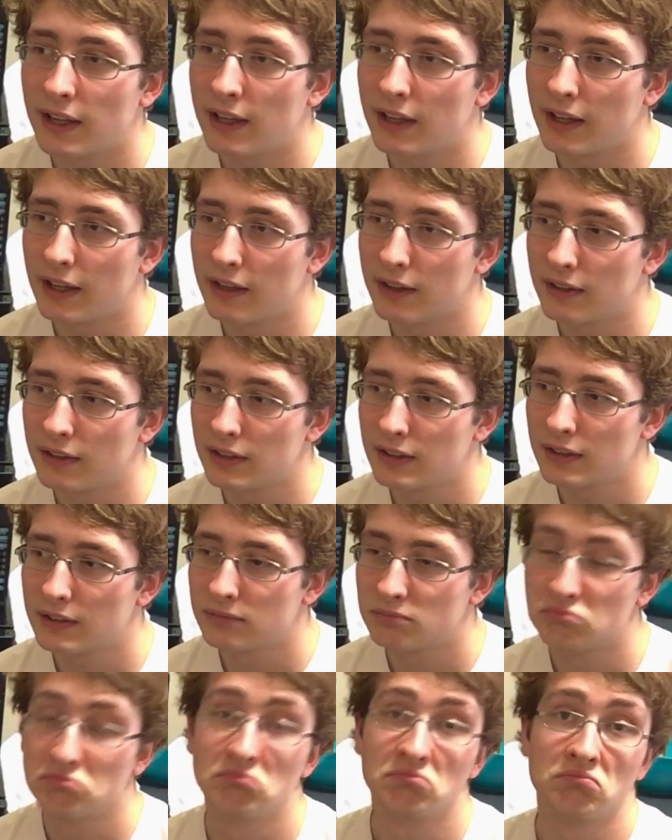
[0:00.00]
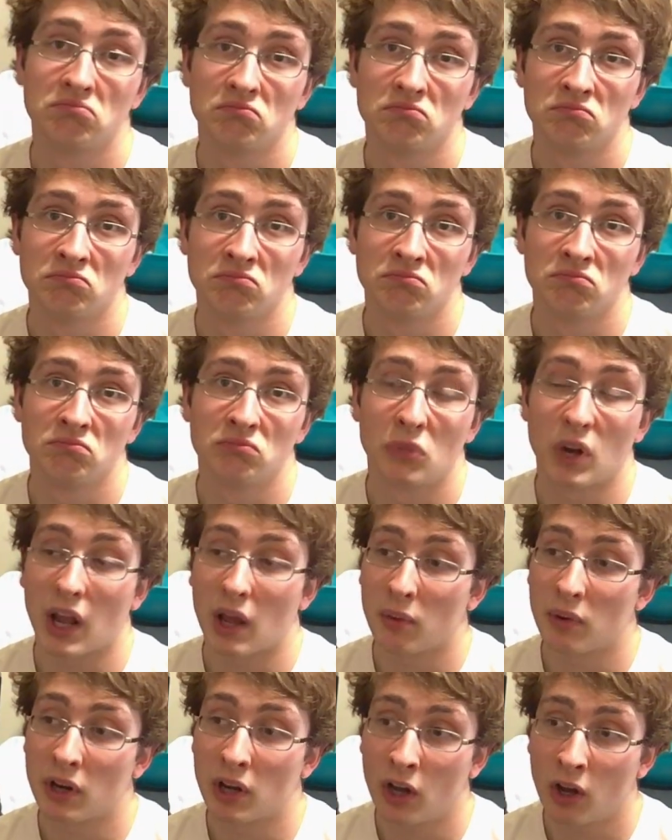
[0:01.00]
And when I
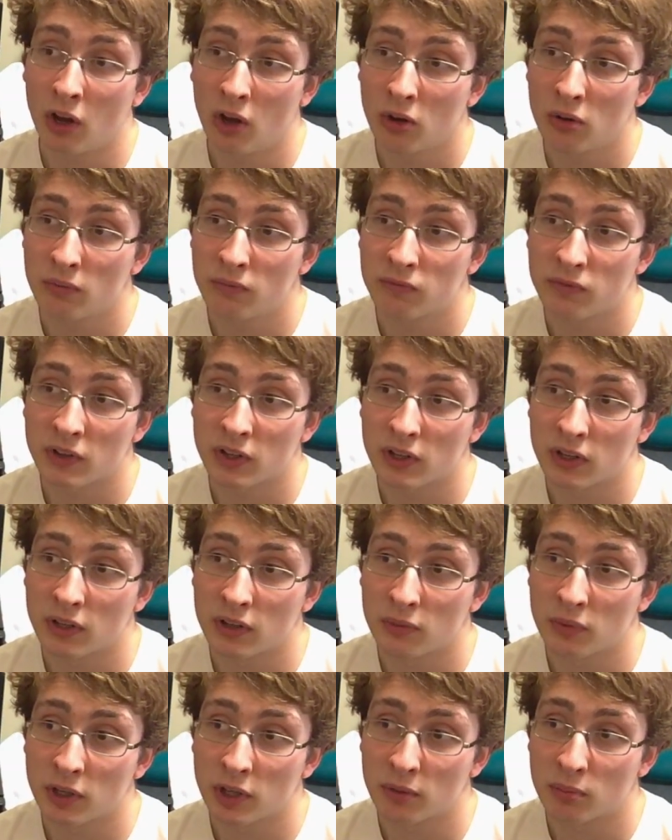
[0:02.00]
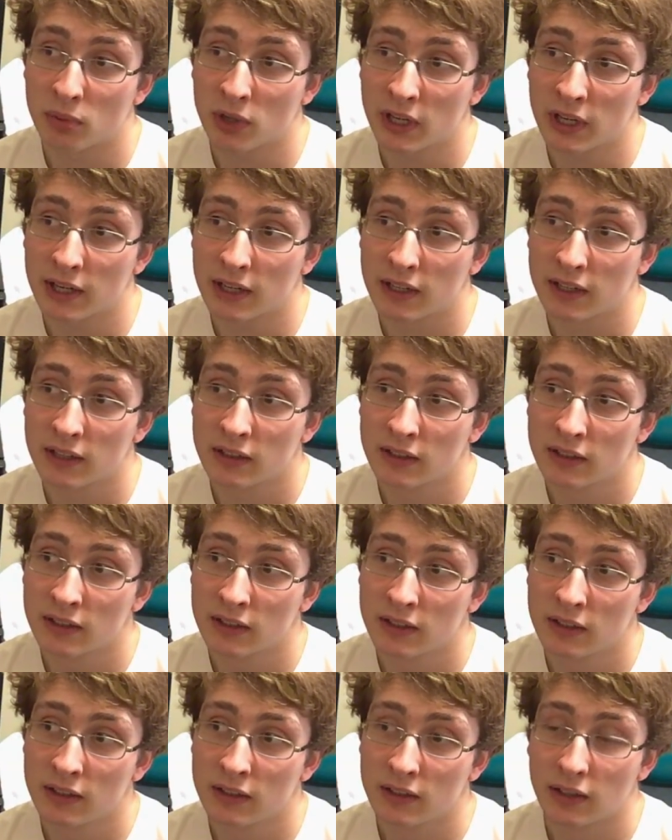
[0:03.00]
went home for winter break,
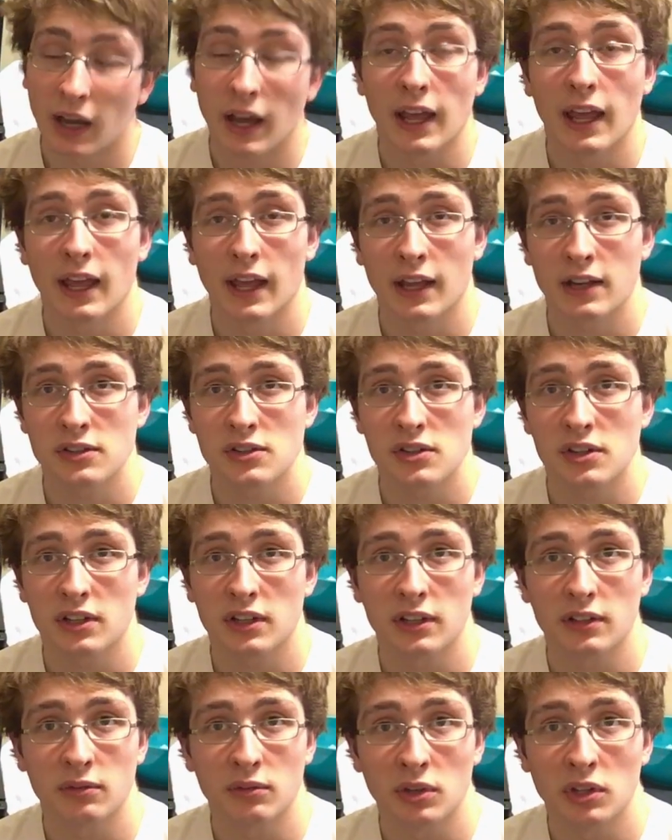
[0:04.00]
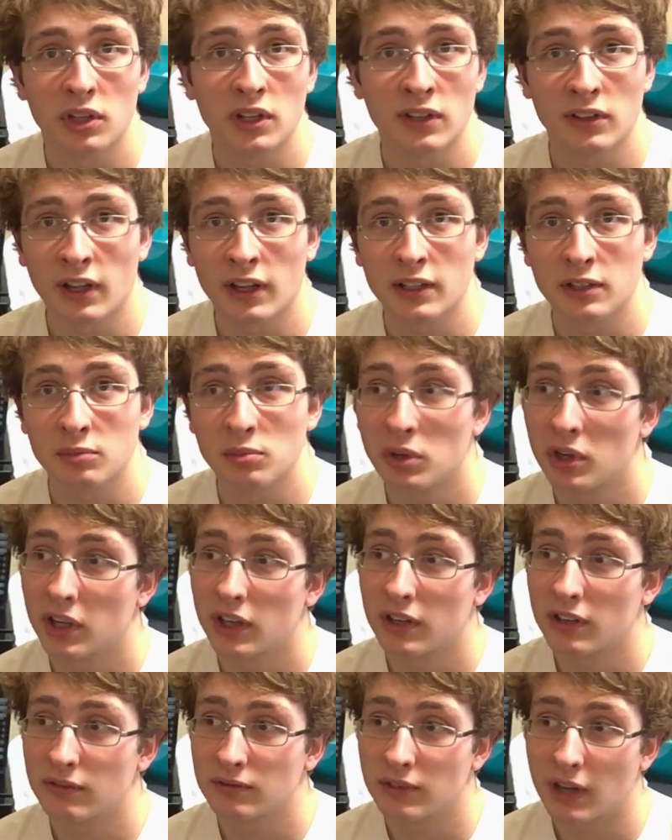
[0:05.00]
I actually really liked
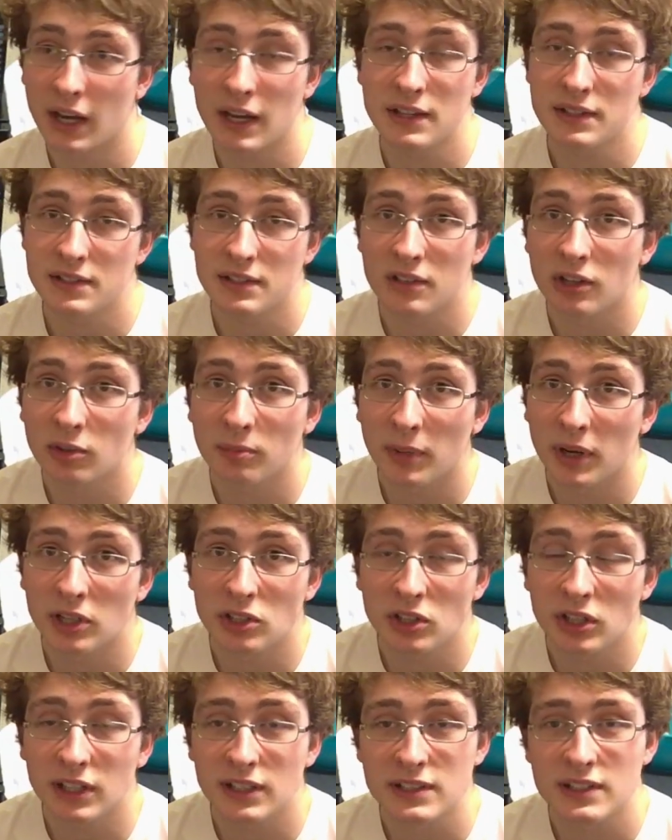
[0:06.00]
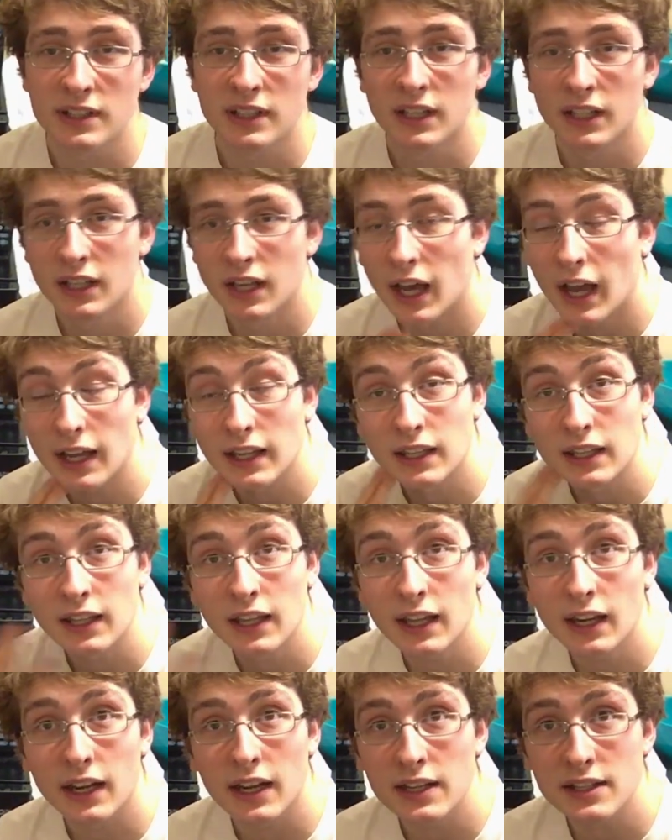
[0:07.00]
putting ice in all my drinks. I can
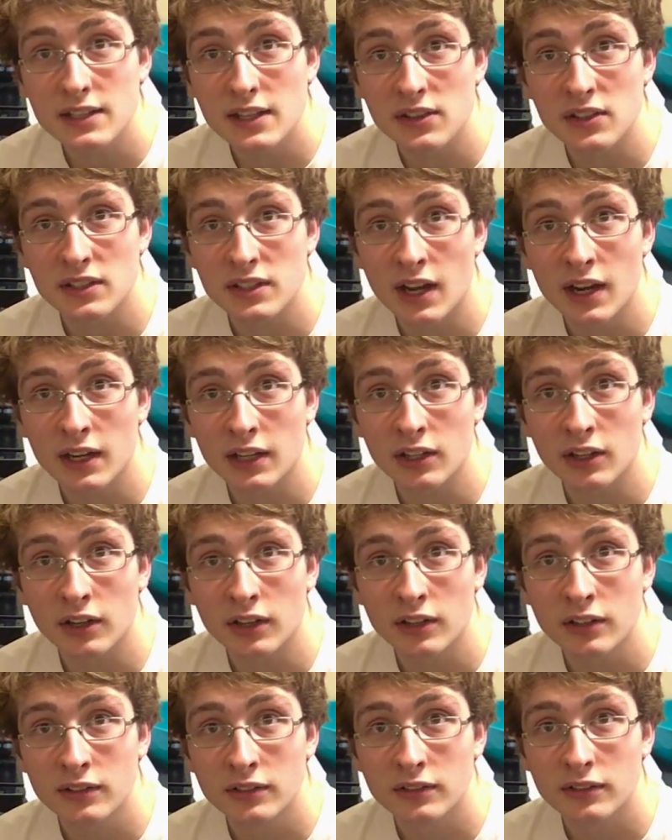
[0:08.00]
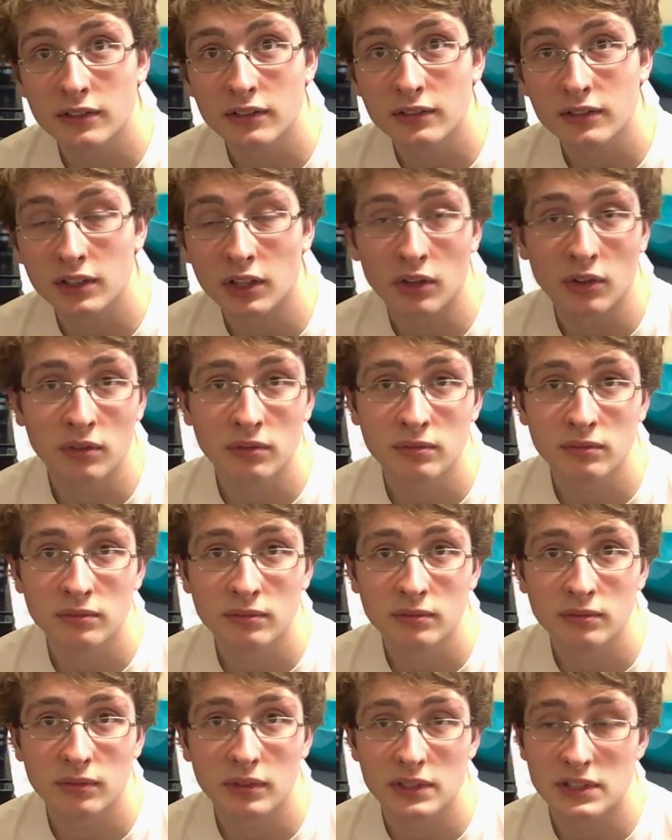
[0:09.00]
get ice at the dining hall, you know.
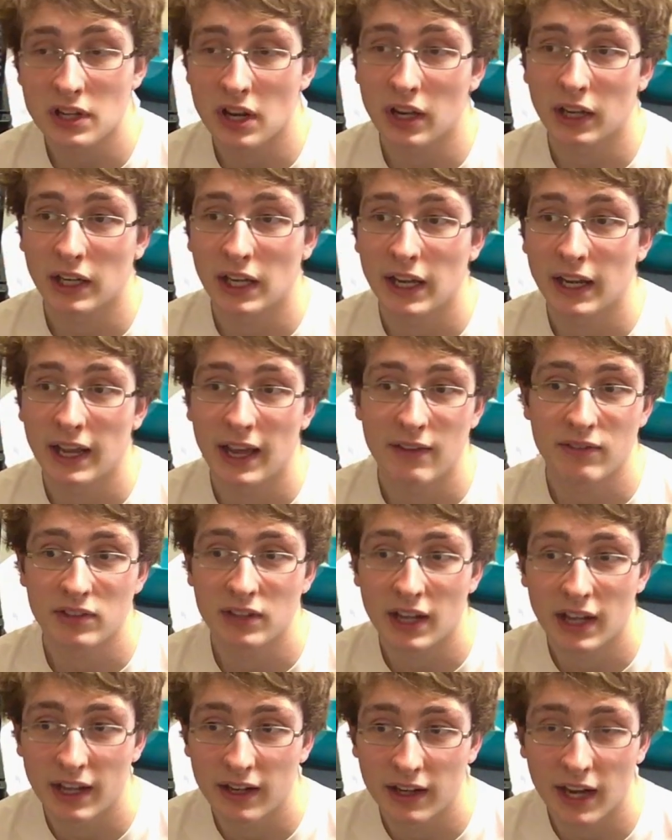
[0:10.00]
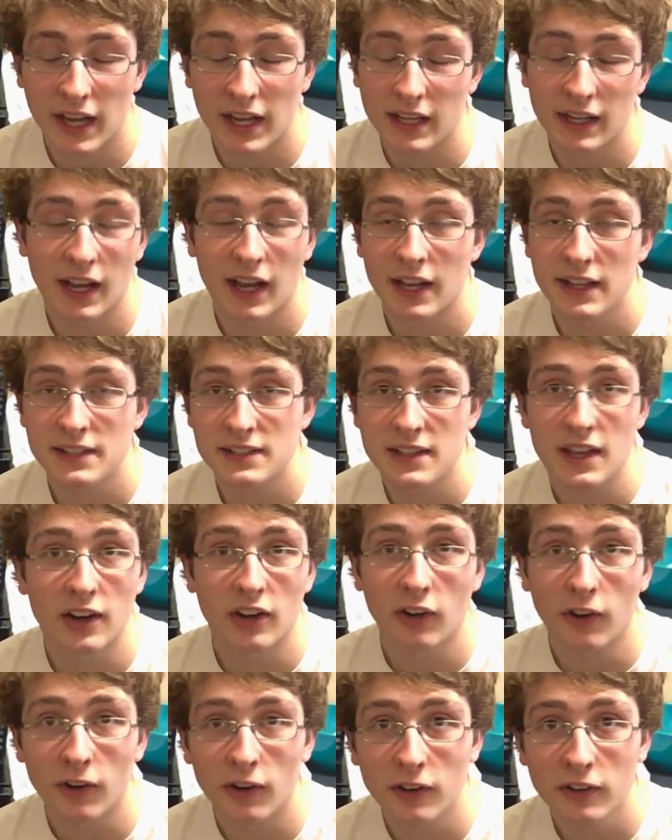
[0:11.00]
It's not like I haven't had any ice at
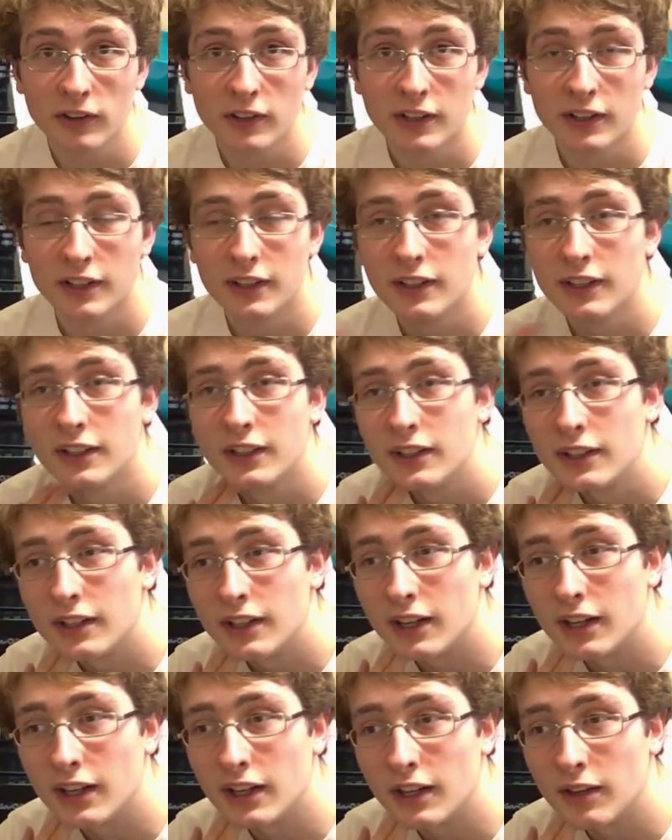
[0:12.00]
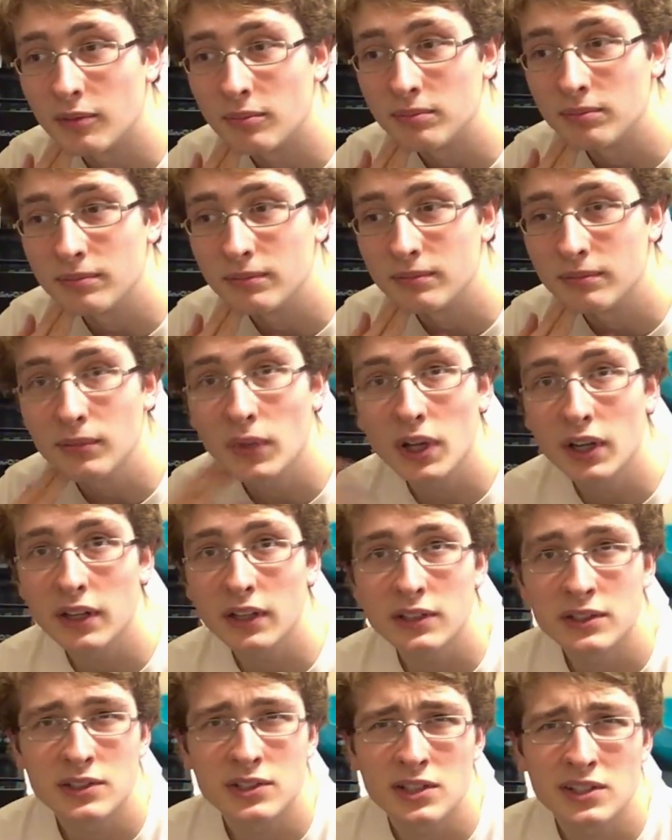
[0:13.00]
all, but
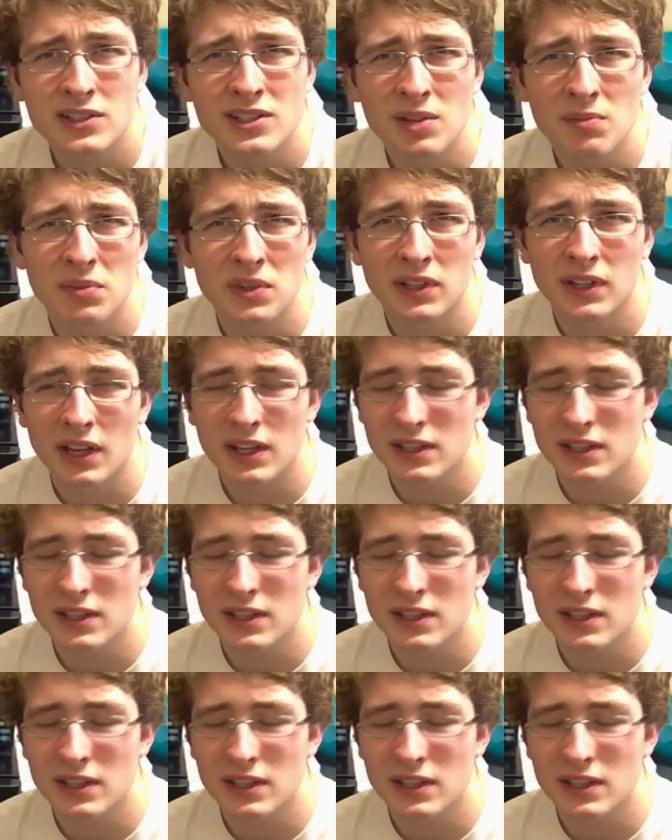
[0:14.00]
it's just something